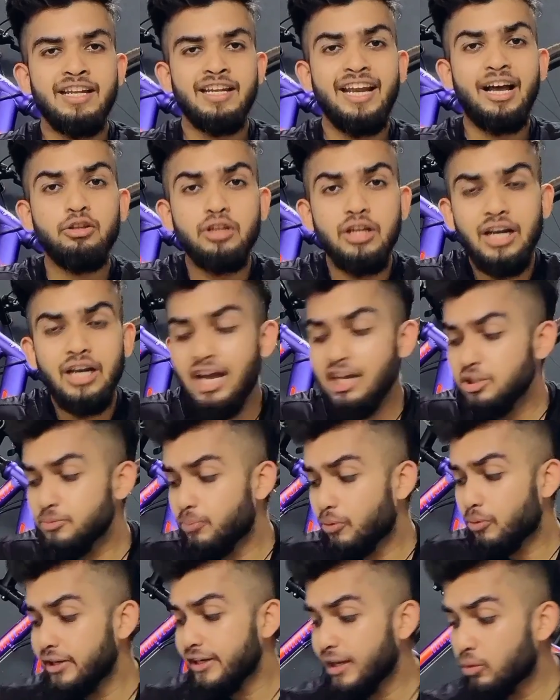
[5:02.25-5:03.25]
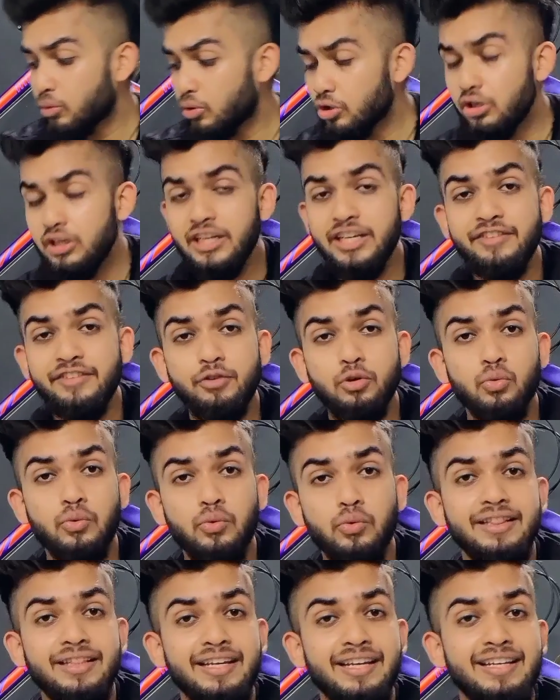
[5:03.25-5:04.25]
Now the last point I want to leave you
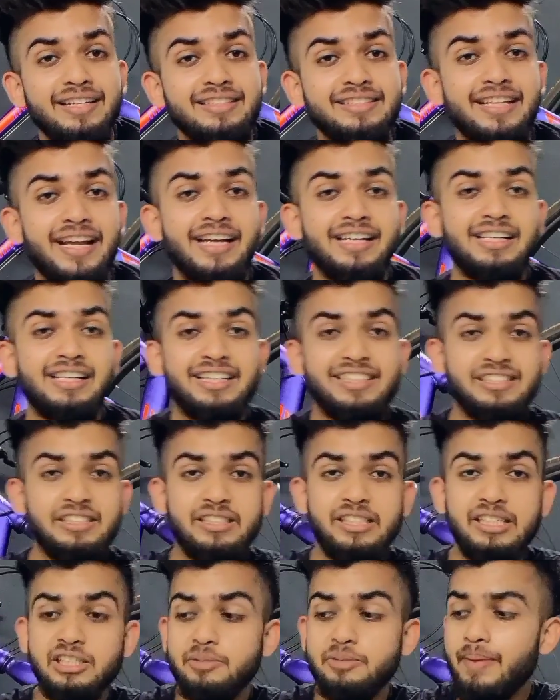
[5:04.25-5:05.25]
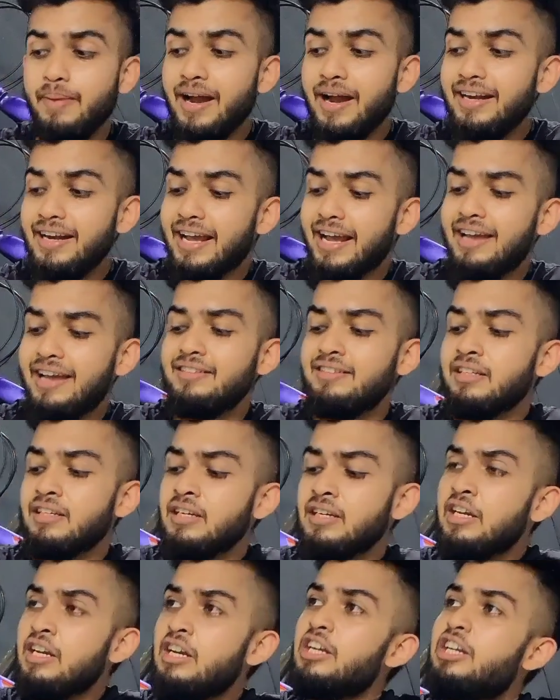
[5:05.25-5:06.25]
with is that a resistance band has
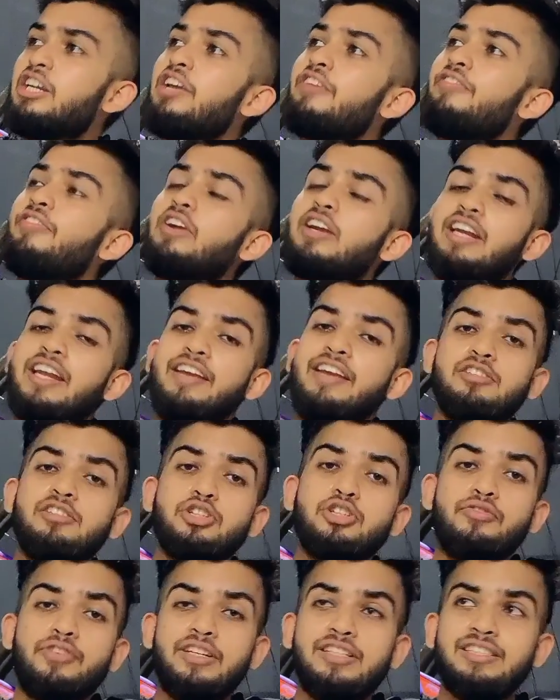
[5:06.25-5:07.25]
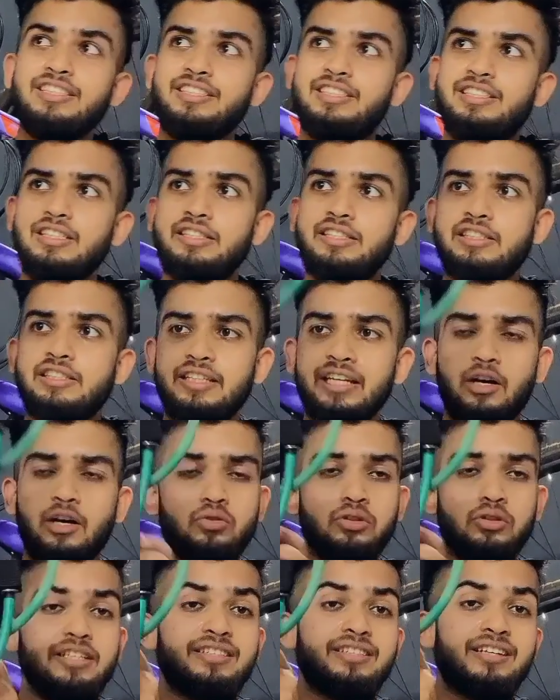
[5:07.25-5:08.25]
different levels of resistance. Now
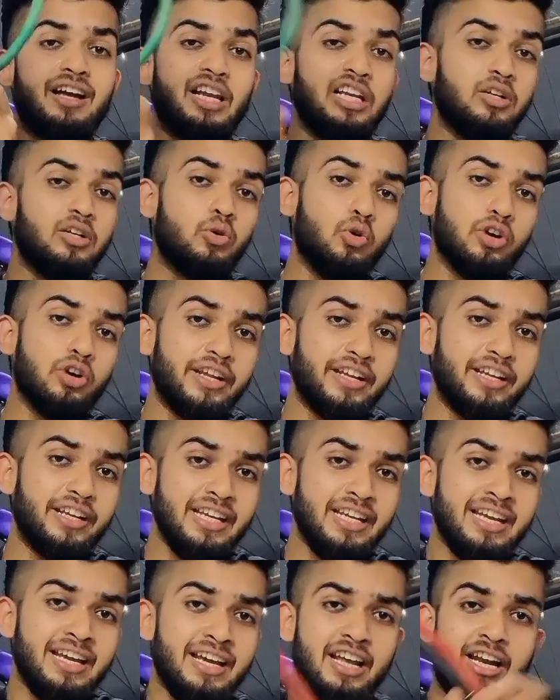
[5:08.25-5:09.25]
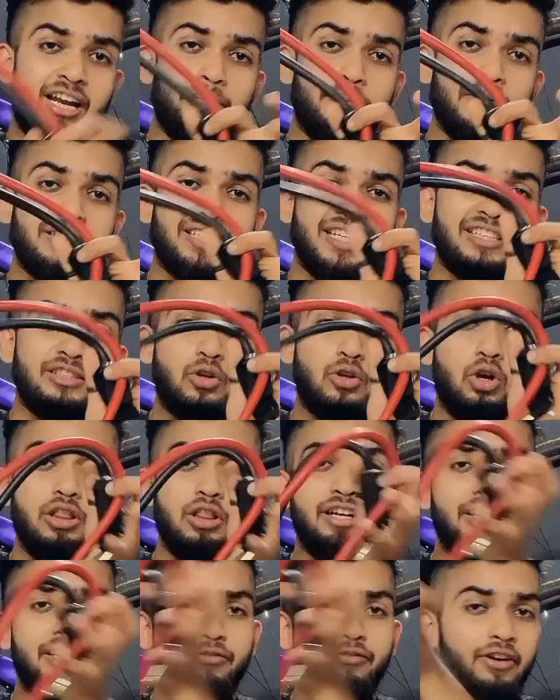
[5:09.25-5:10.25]
this color coding represents all the
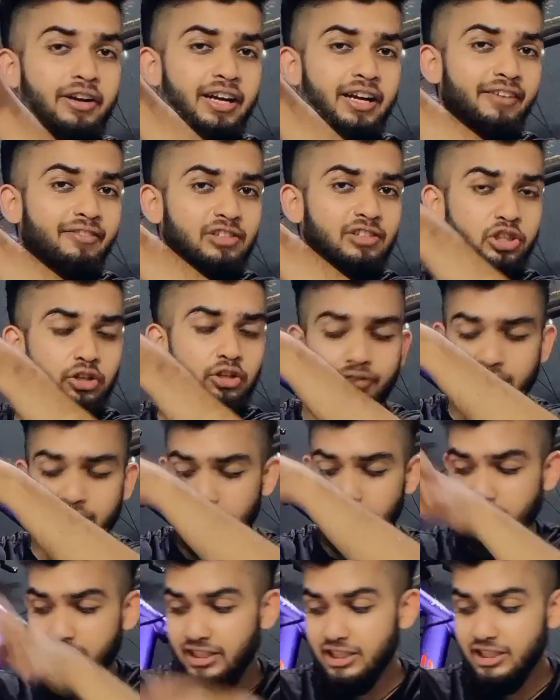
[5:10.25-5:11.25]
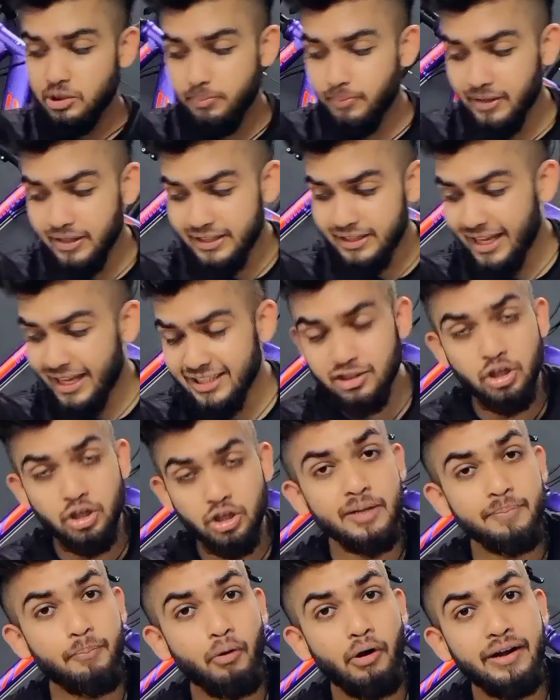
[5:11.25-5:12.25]
different levels of resistance, but that's not
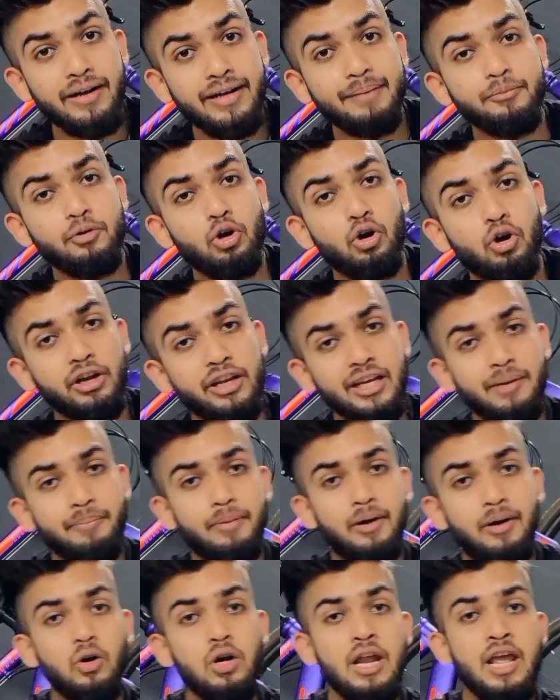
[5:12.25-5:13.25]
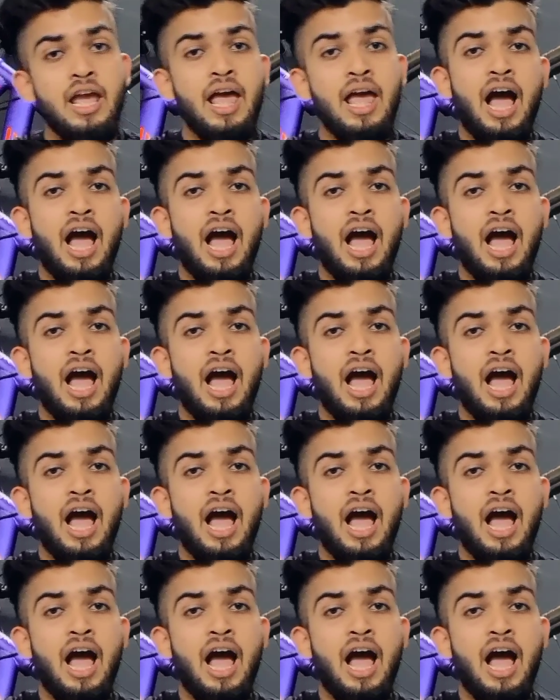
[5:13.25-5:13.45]
the point I'm talking about.